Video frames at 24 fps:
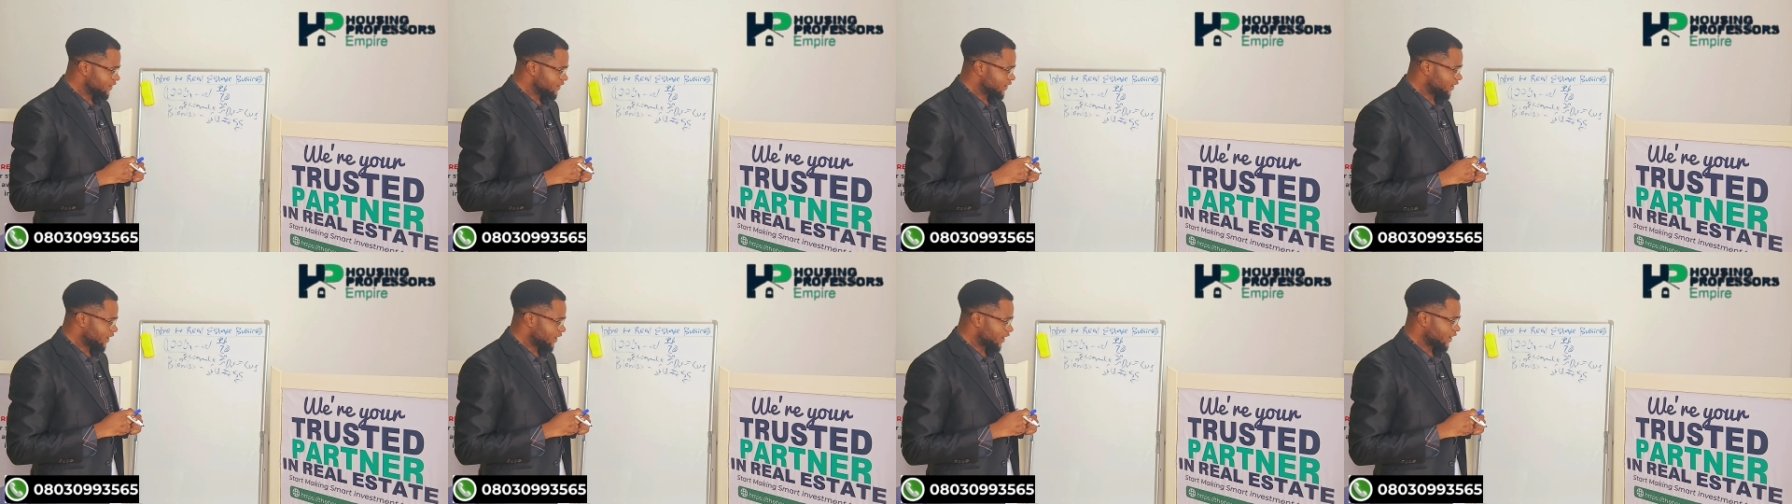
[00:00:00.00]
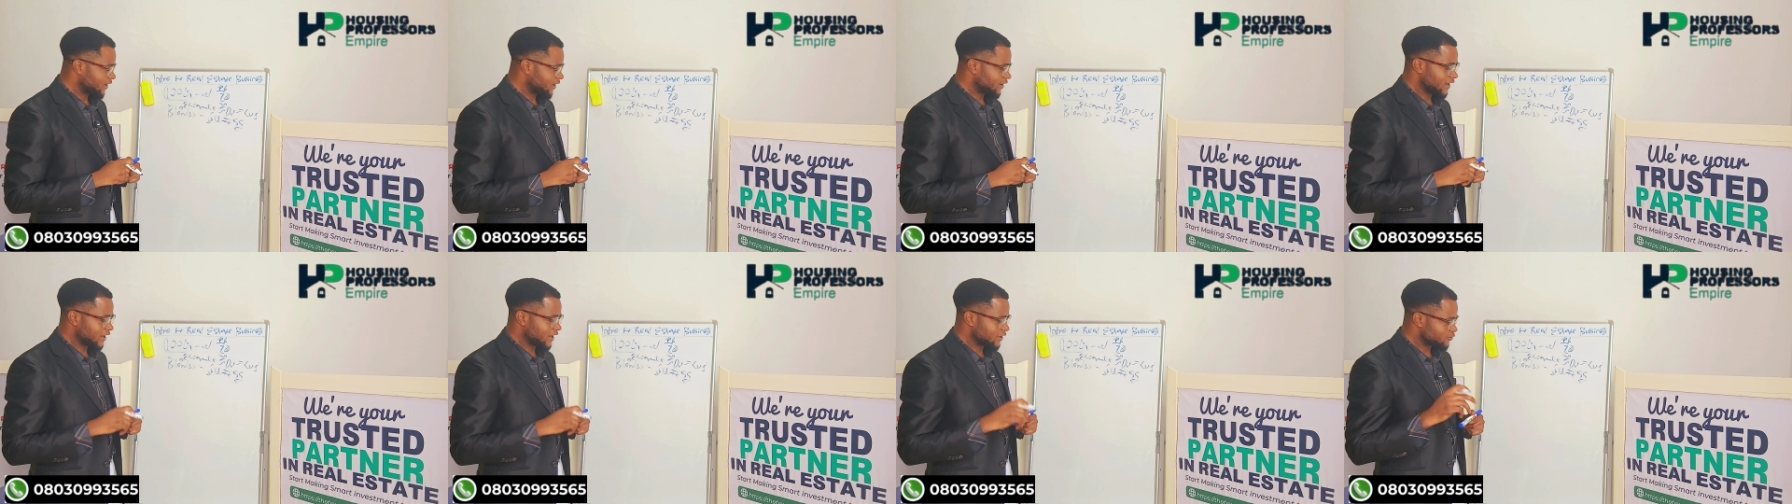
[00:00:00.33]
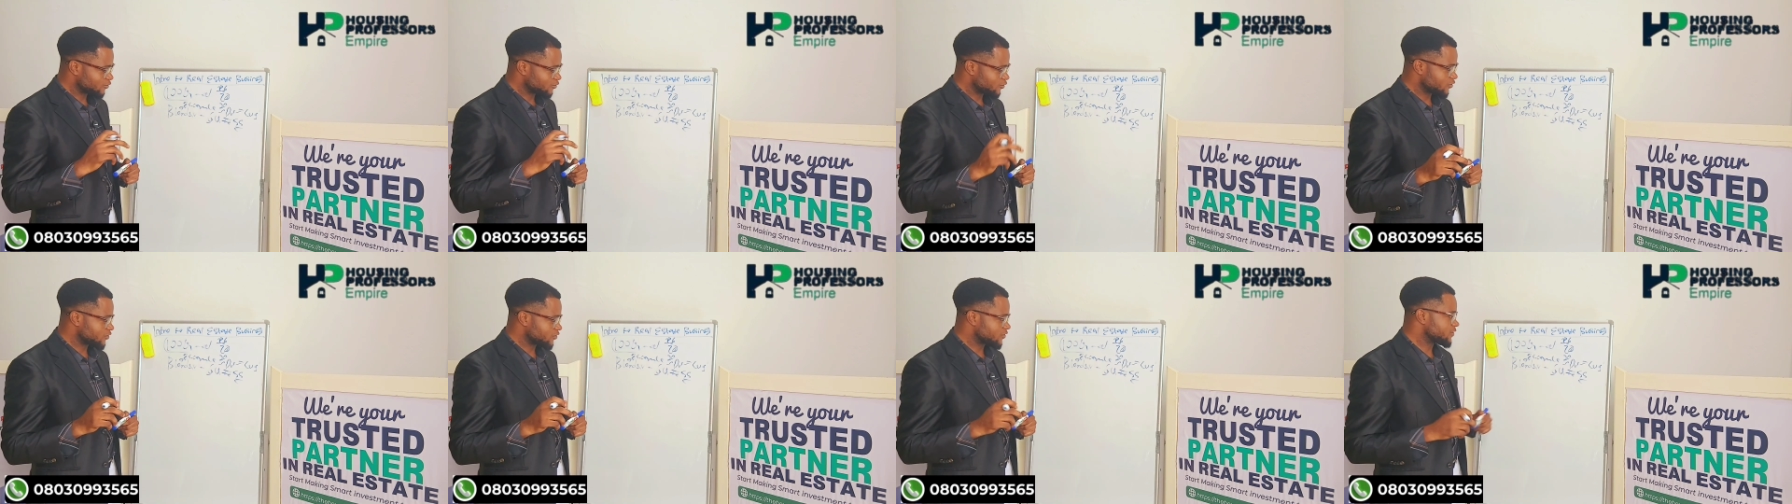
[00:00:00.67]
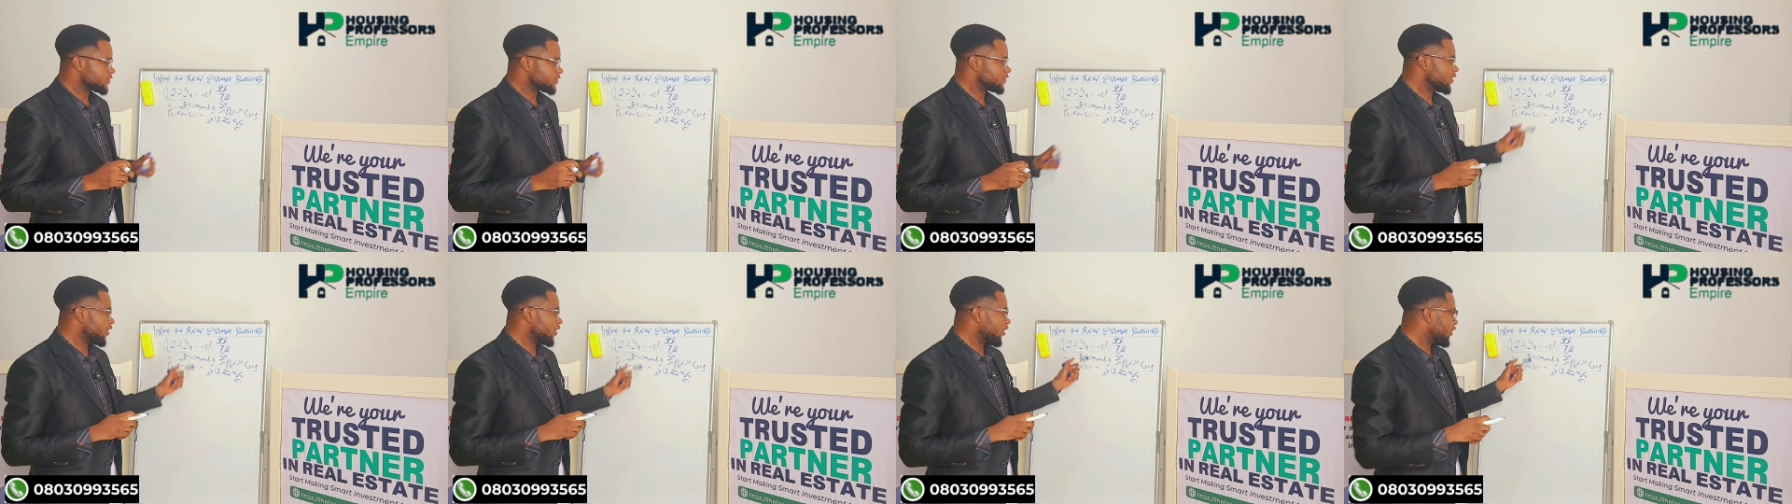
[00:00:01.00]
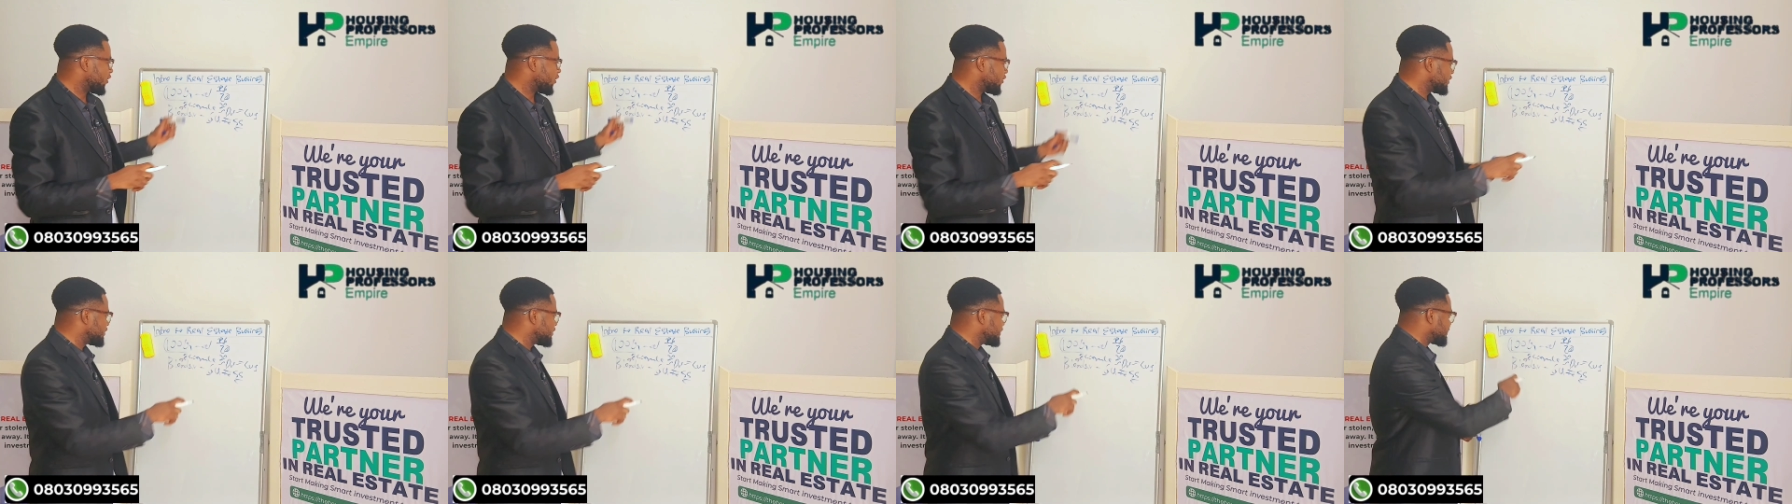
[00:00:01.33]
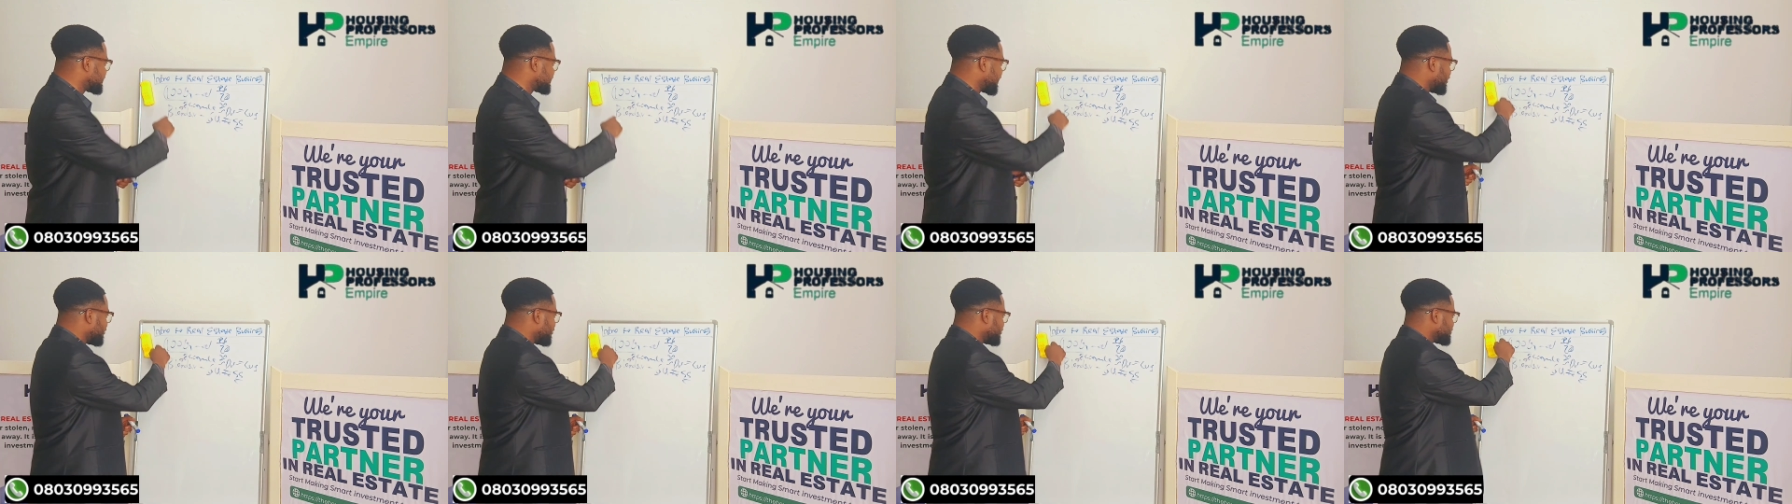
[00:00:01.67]
and that was all
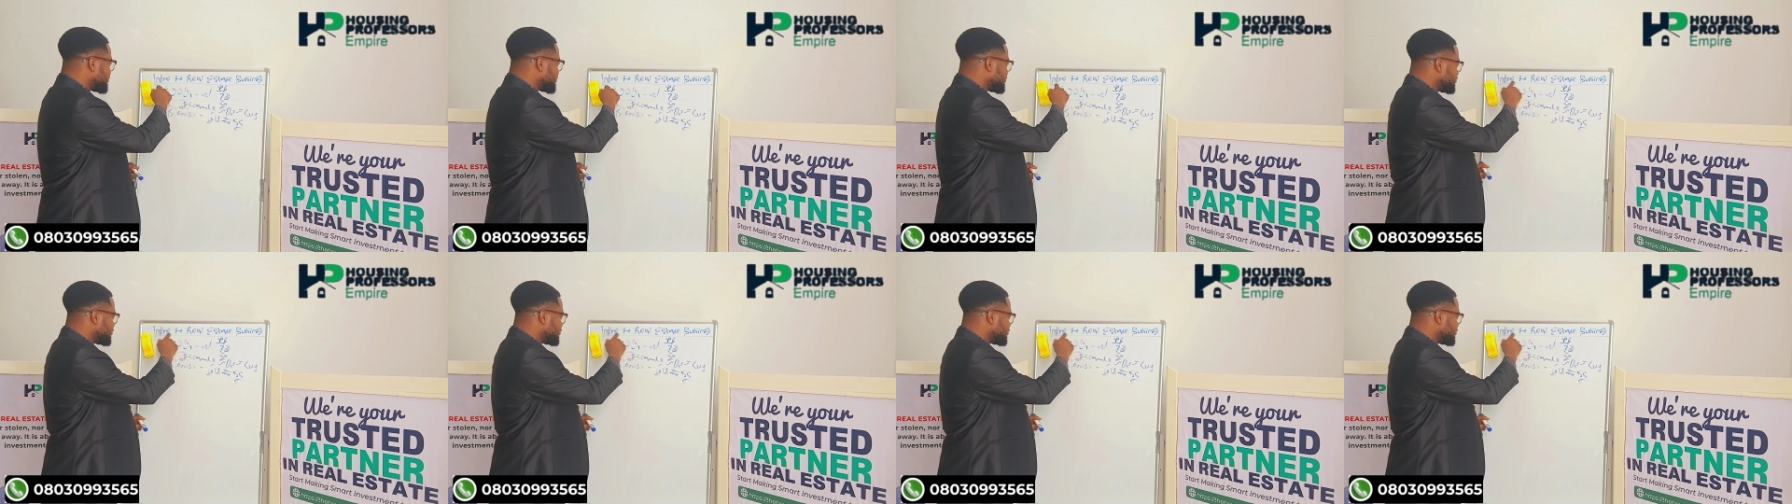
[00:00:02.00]
this I was